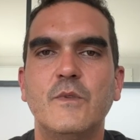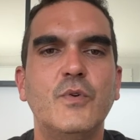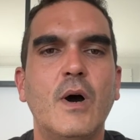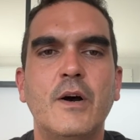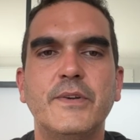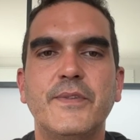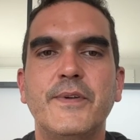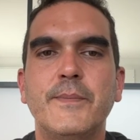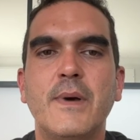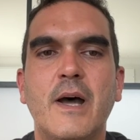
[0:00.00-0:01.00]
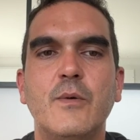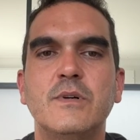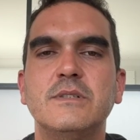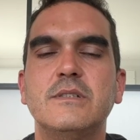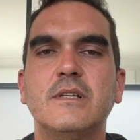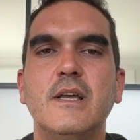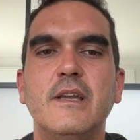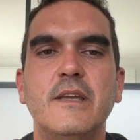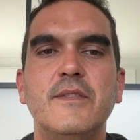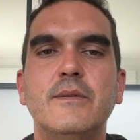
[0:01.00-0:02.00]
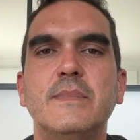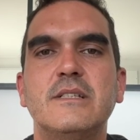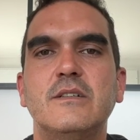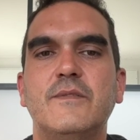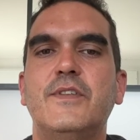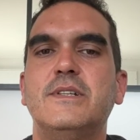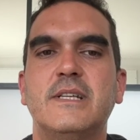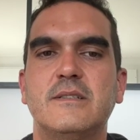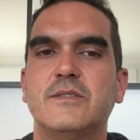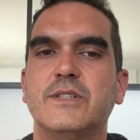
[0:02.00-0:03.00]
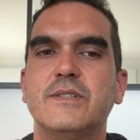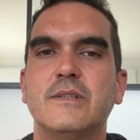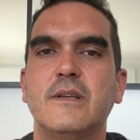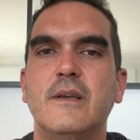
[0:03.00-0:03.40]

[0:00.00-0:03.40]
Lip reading: To honor them, I want, in the middle of the desert,